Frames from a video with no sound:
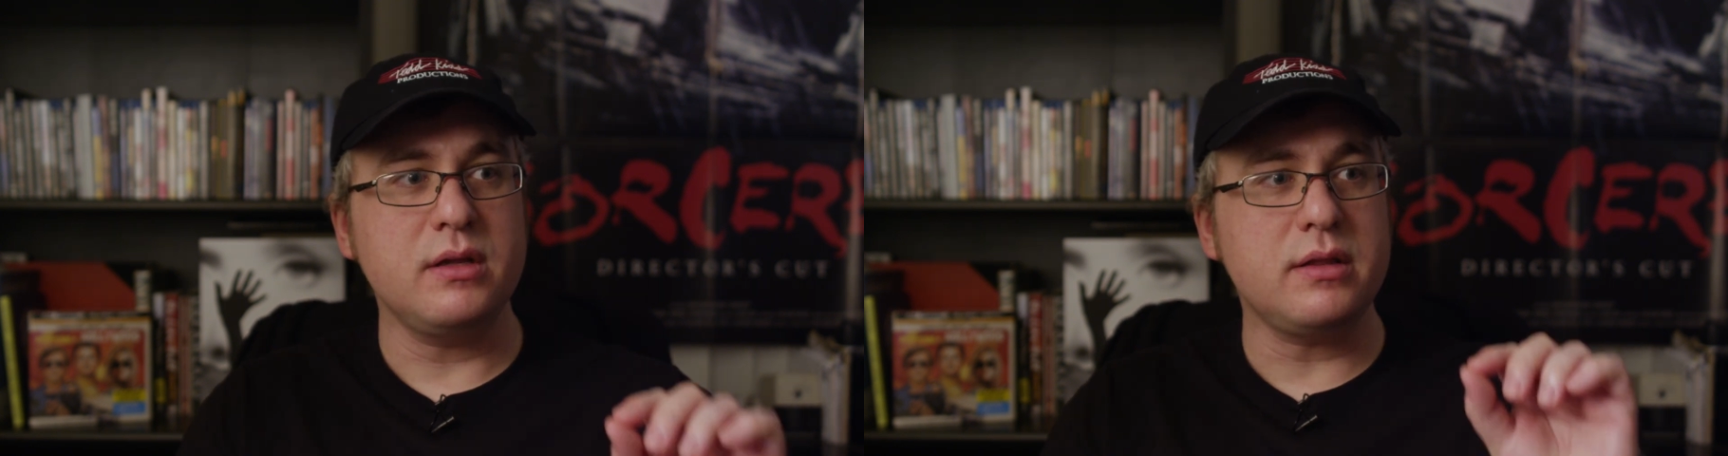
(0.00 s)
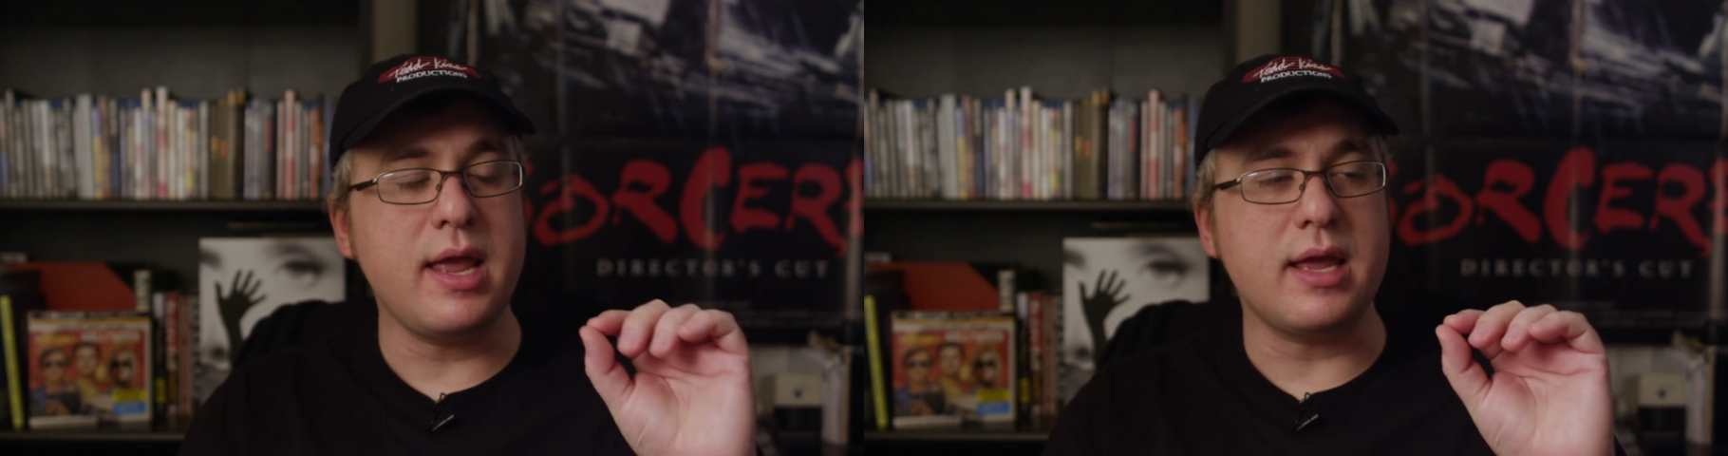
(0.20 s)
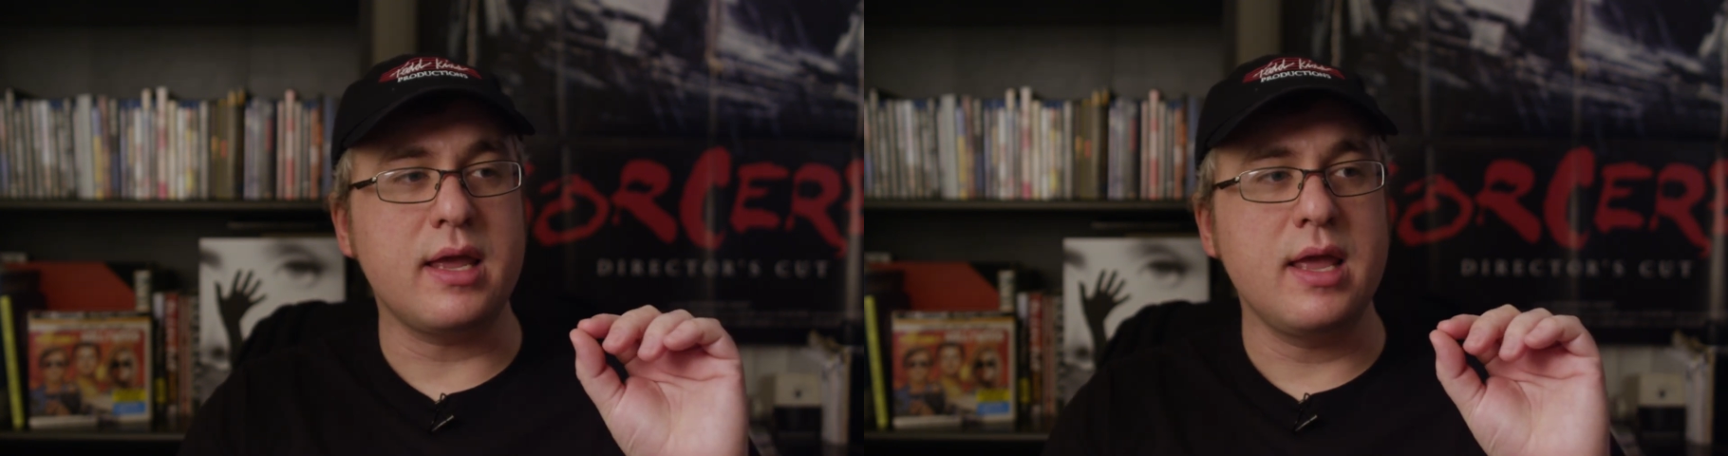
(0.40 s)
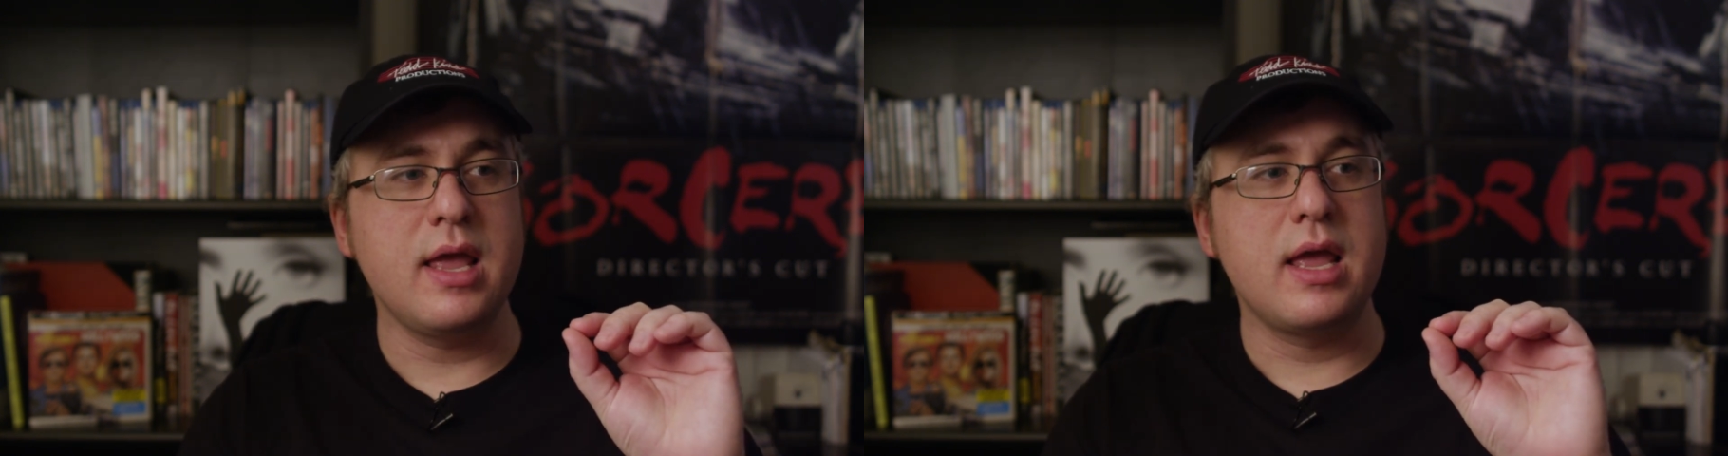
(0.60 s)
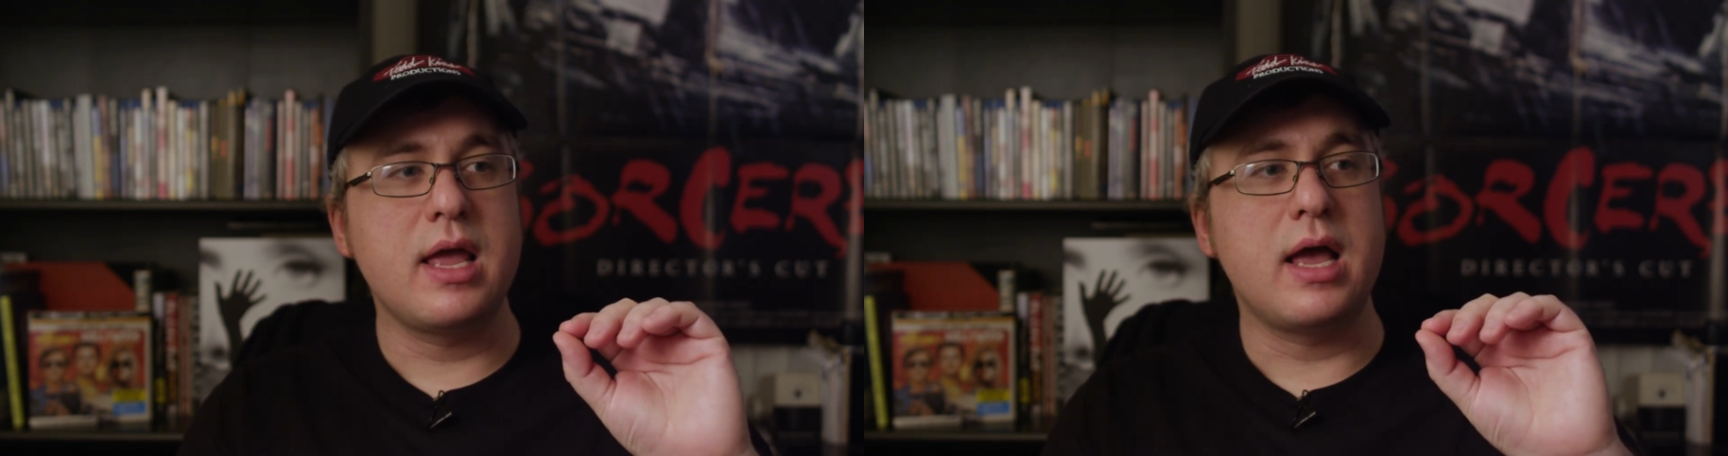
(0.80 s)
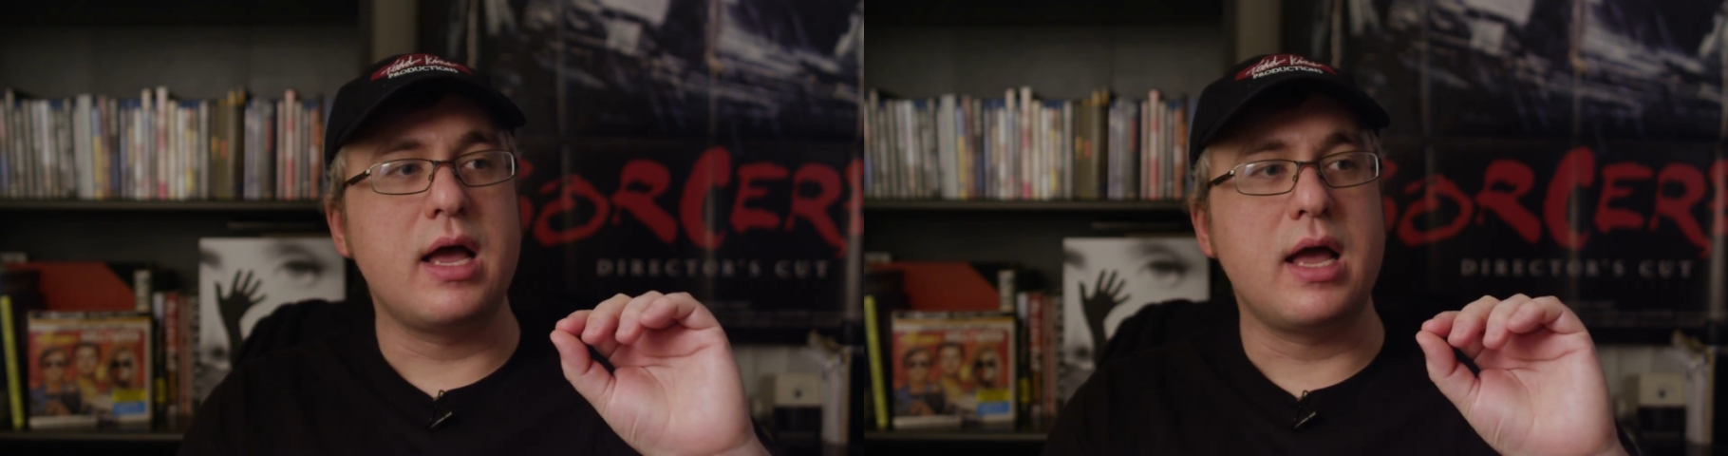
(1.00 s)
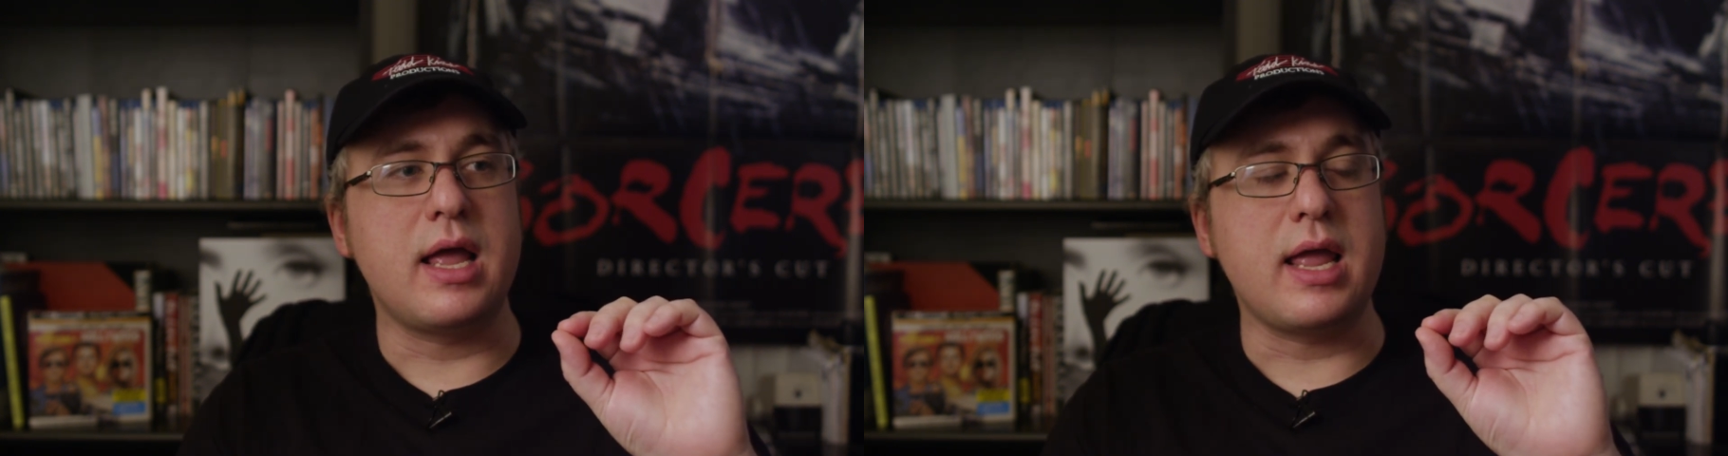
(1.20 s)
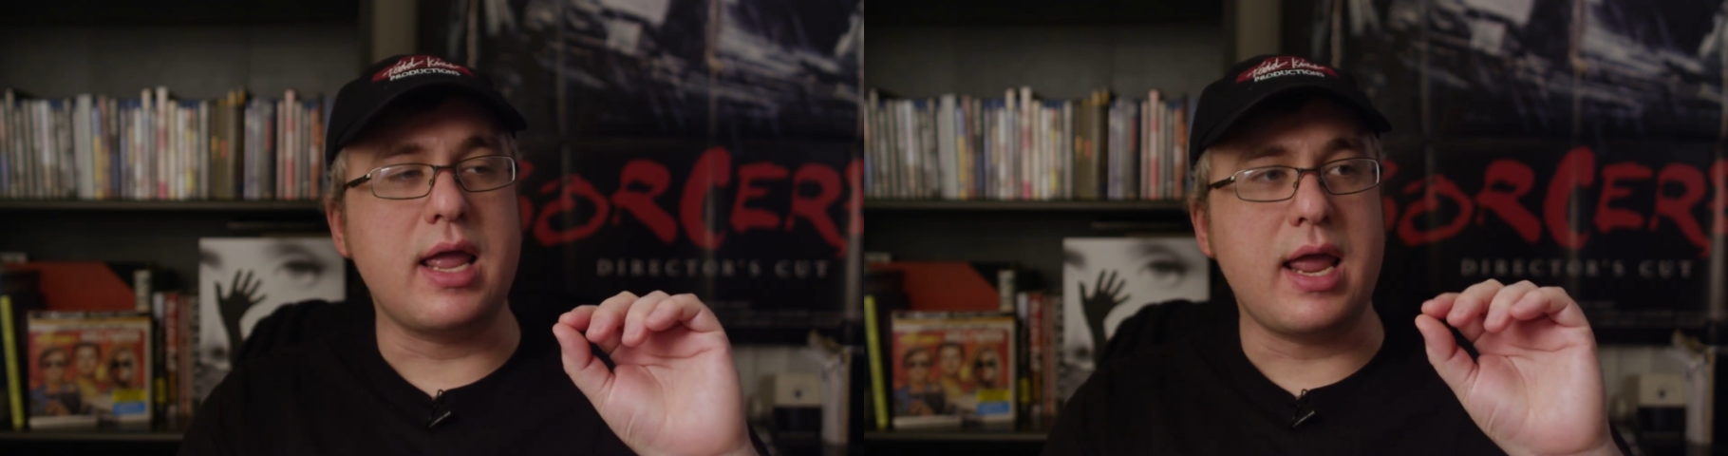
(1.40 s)
Like,
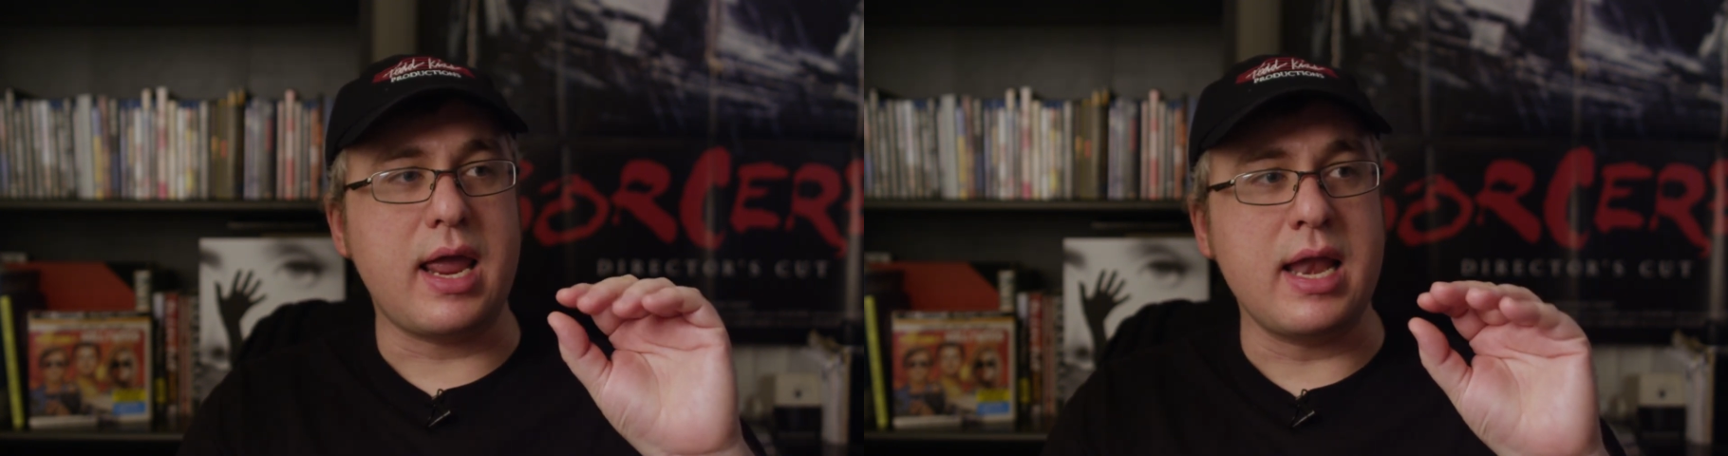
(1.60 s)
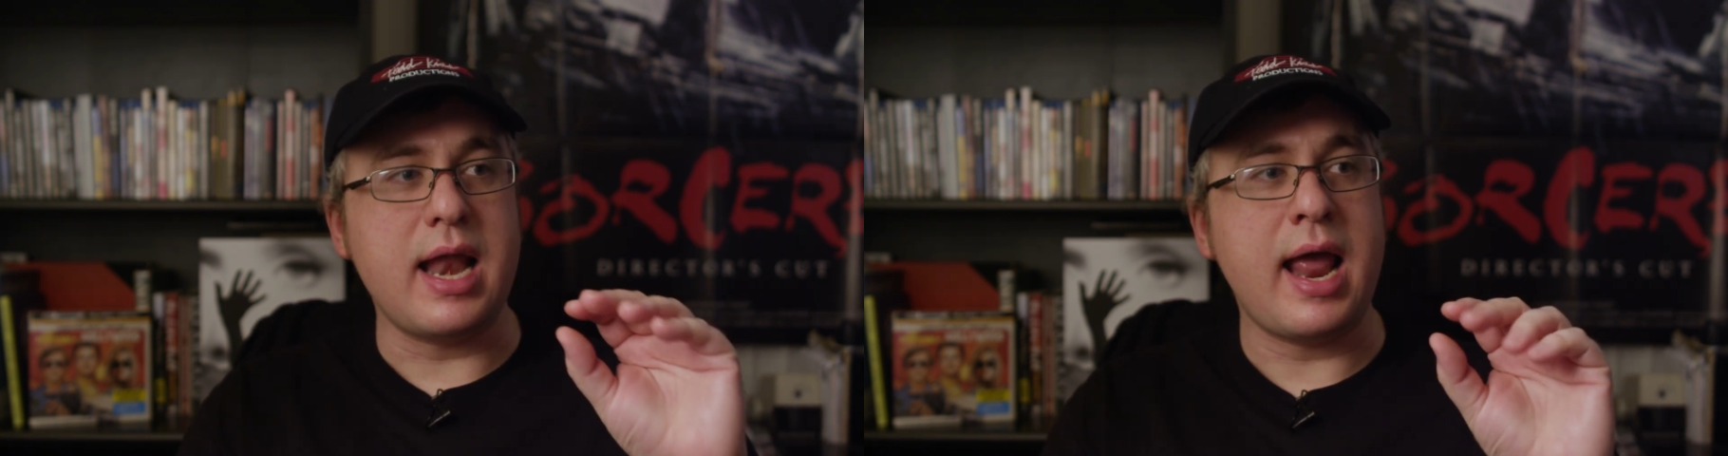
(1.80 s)
it